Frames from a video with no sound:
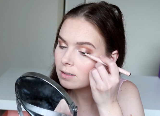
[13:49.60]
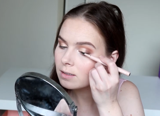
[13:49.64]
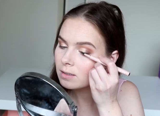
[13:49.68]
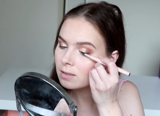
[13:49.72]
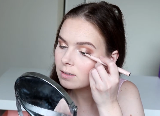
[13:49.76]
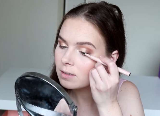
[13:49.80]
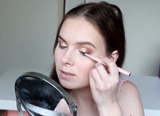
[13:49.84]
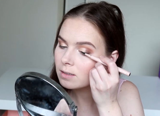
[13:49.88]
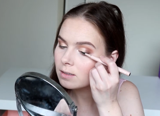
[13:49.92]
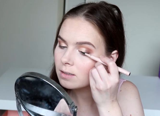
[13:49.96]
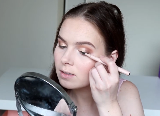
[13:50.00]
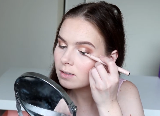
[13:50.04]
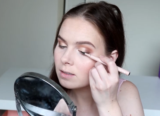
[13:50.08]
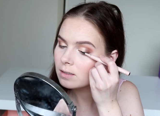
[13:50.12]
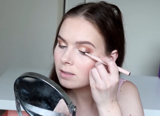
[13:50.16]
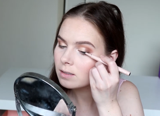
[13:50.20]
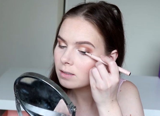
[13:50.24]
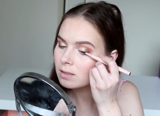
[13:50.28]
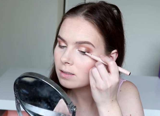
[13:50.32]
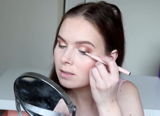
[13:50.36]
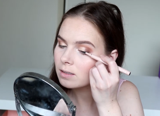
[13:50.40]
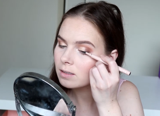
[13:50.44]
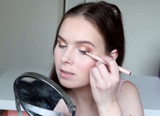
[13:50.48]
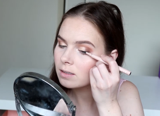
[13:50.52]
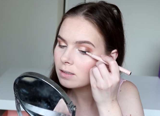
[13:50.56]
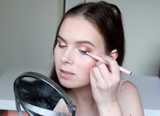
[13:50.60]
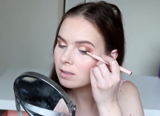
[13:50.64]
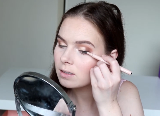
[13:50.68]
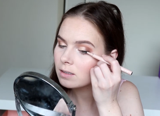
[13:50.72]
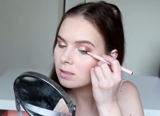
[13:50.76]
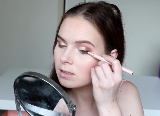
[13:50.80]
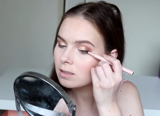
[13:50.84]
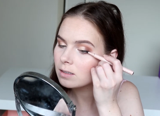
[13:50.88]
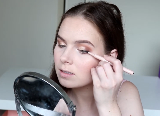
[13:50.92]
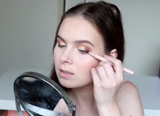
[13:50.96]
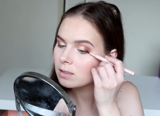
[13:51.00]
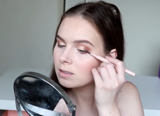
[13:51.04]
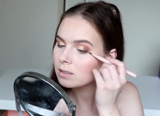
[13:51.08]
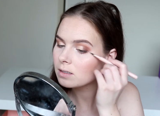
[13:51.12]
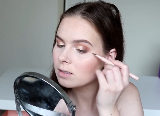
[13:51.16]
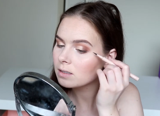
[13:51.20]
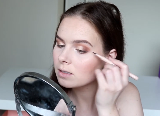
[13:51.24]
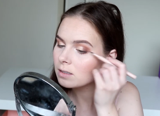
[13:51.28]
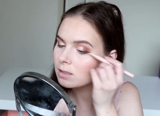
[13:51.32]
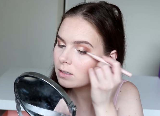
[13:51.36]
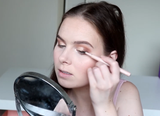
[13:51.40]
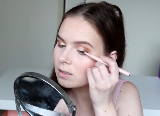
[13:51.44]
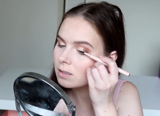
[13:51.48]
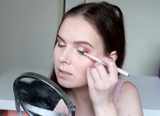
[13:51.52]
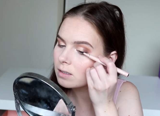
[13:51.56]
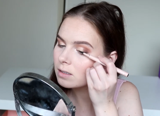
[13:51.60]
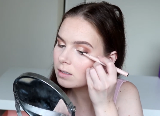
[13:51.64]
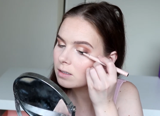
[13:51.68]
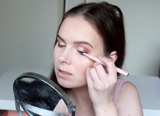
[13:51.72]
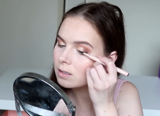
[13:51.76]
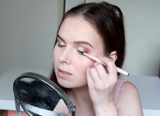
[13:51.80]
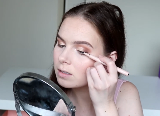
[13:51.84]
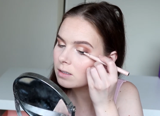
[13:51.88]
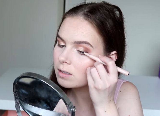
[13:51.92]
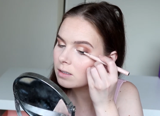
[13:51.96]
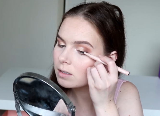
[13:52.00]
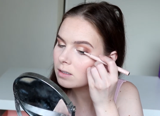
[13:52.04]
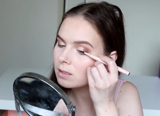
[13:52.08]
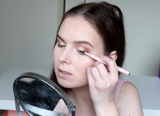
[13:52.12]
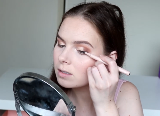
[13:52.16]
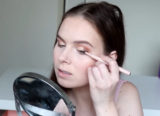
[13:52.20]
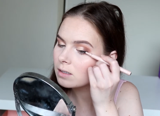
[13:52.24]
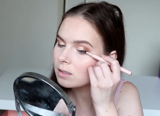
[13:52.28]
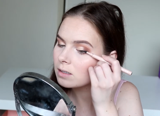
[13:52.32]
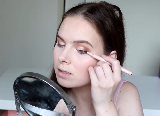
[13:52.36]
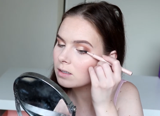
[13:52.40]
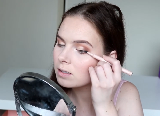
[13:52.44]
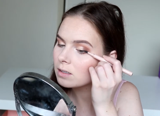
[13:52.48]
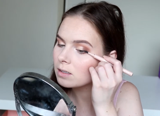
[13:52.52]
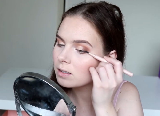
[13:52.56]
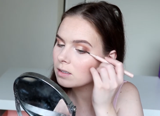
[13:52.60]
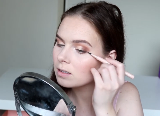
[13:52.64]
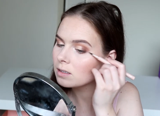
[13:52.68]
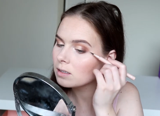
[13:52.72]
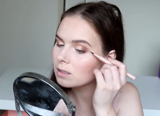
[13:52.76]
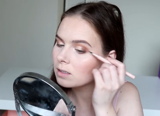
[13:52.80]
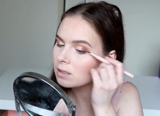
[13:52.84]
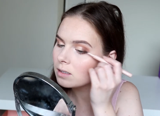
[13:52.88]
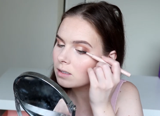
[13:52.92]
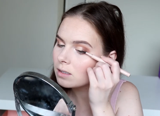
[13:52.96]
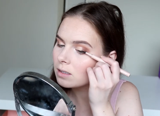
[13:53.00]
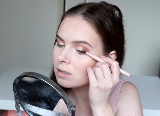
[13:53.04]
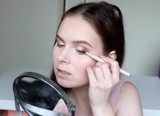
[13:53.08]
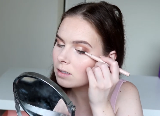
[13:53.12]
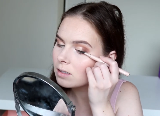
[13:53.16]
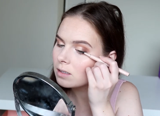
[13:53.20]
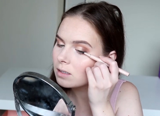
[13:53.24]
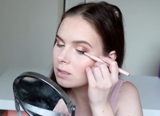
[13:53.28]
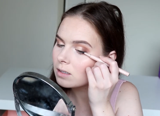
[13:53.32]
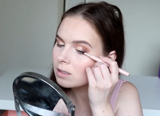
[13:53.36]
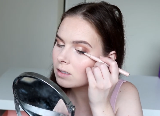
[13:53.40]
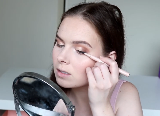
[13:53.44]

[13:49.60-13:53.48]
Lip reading: [no speech]